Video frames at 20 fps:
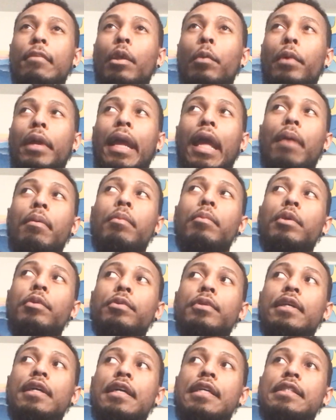What chamomile
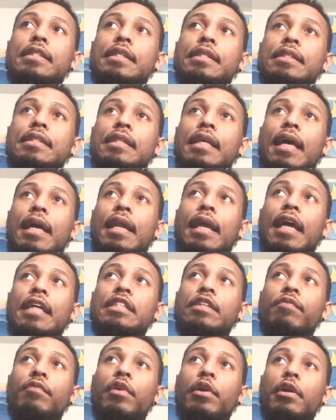does is that it
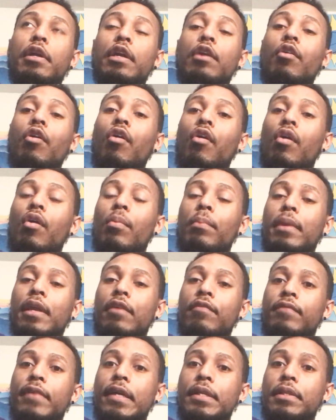has a very calming
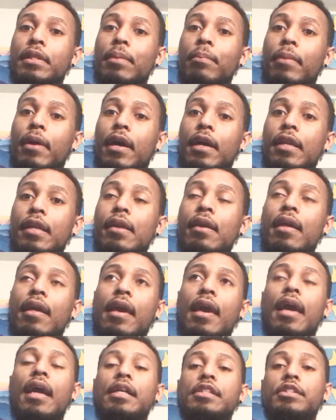effect on the body.
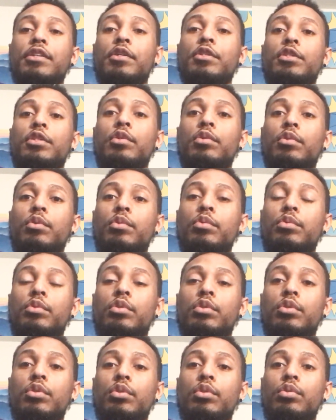It's also
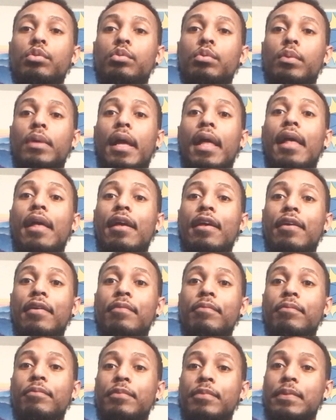used to
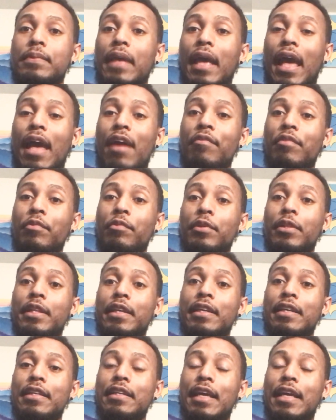have a really
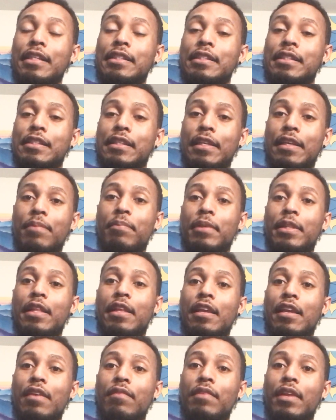good night's sleep in
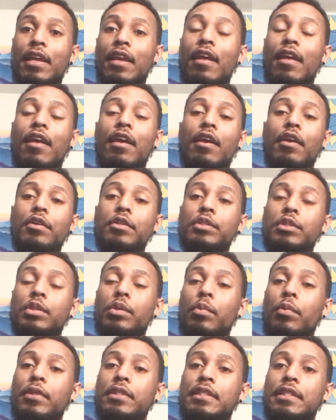the evening. So
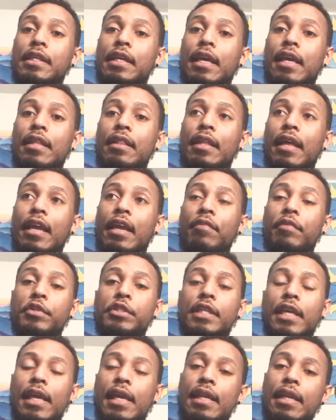once again, like if you're
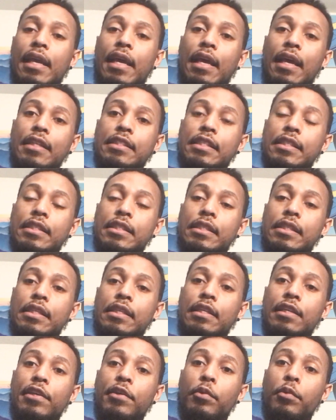taking it as a
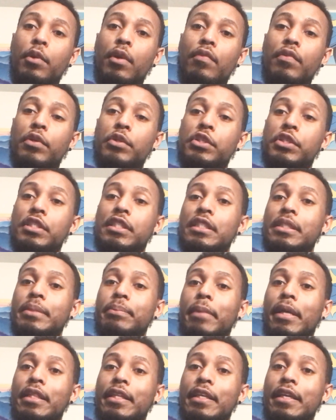tea or if you're just
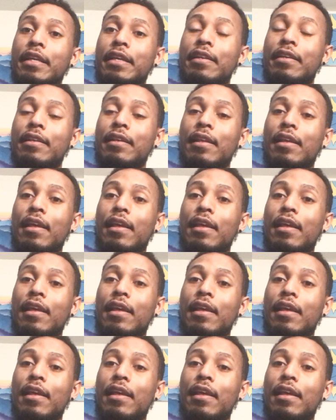smelling it,